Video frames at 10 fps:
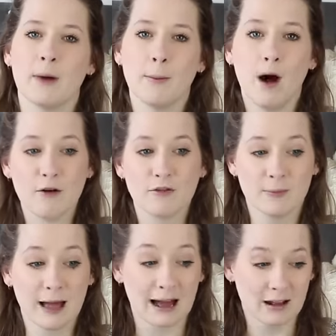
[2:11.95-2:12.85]
But apart
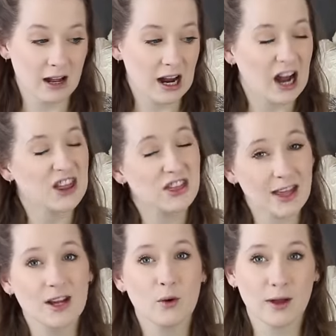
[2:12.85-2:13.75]
from that, I
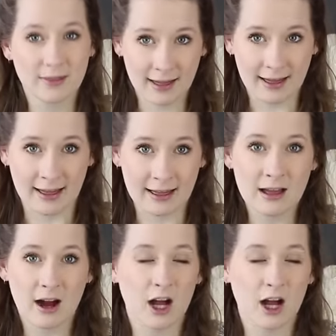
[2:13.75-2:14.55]
think we're there.